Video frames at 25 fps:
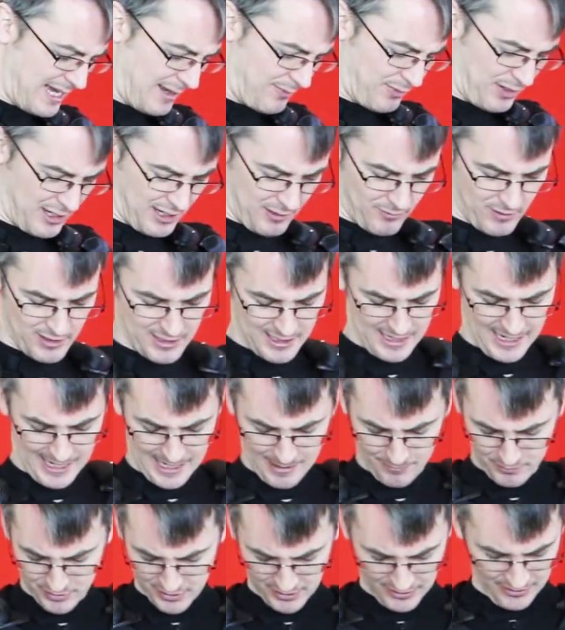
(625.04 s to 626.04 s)
happier with the
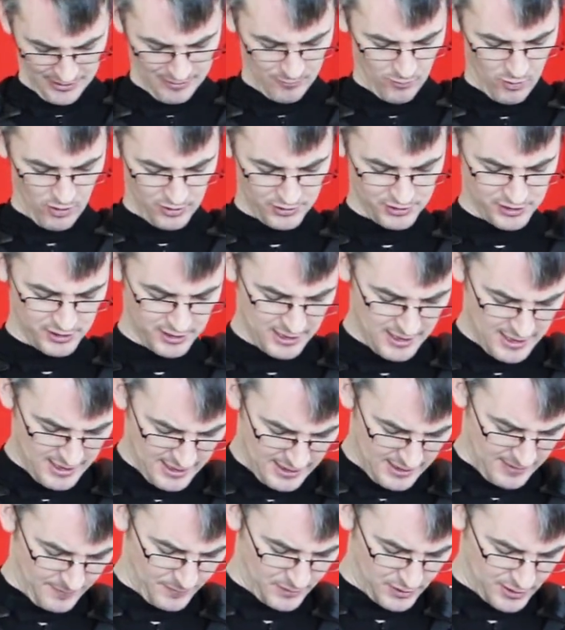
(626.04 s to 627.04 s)
abs than I was.
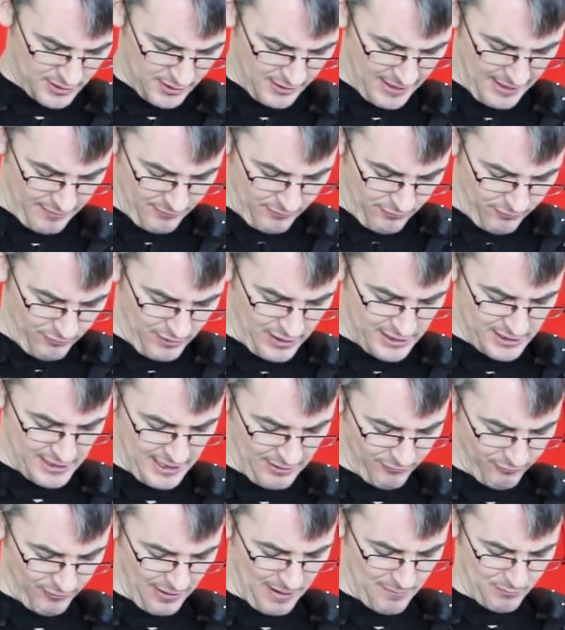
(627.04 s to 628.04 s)
Still haven't fixed
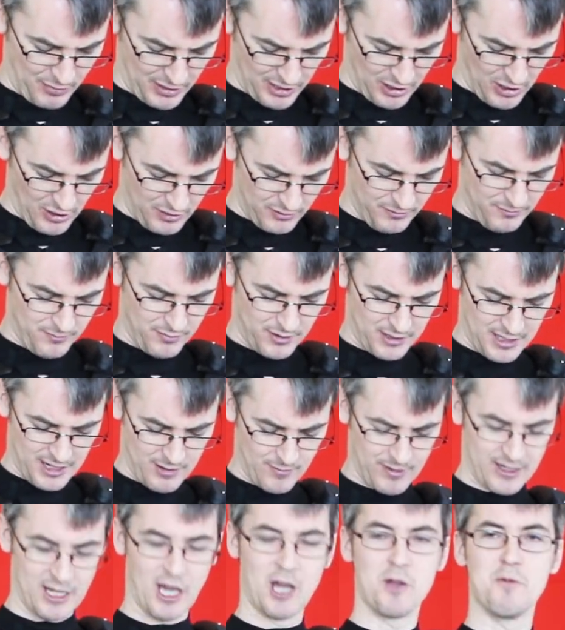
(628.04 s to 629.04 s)
that fabric on, but
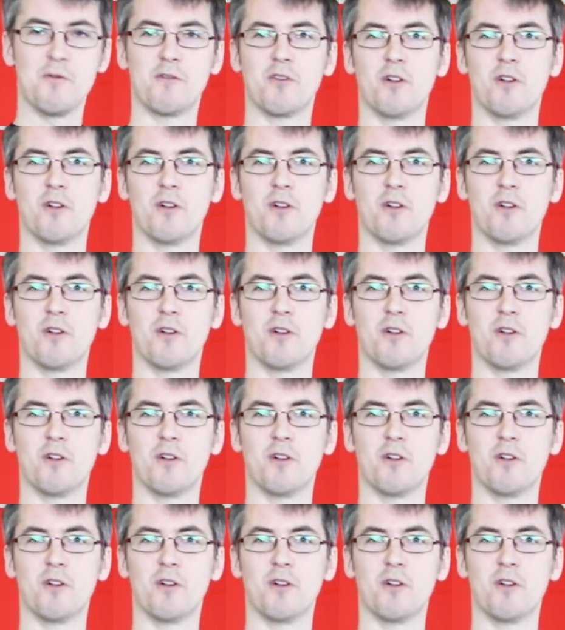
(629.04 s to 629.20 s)
there we go.